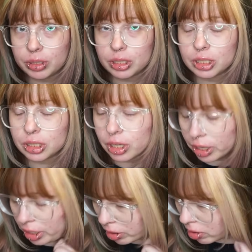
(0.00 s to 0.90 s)
with this
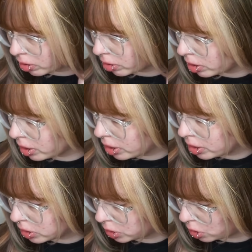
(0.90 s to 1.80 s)
hair color,
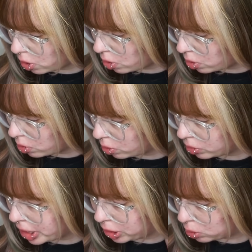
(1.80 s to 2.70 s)
so
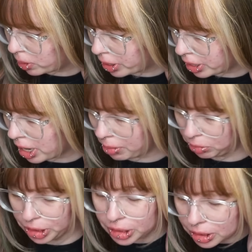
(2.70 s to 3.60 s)
that is why I'm
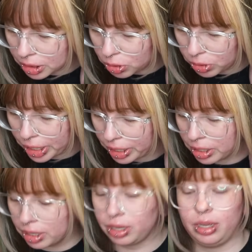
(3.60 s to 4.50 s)
changing it
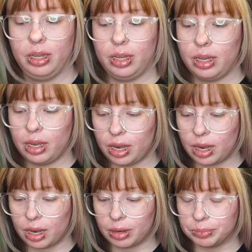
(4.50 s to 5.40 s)
today.
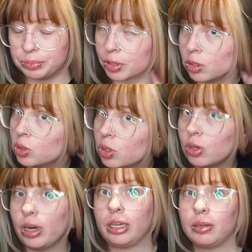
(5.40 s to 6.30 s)

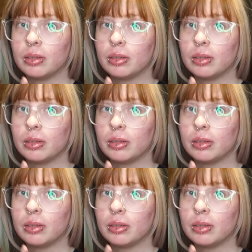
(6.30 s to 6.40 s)
Also,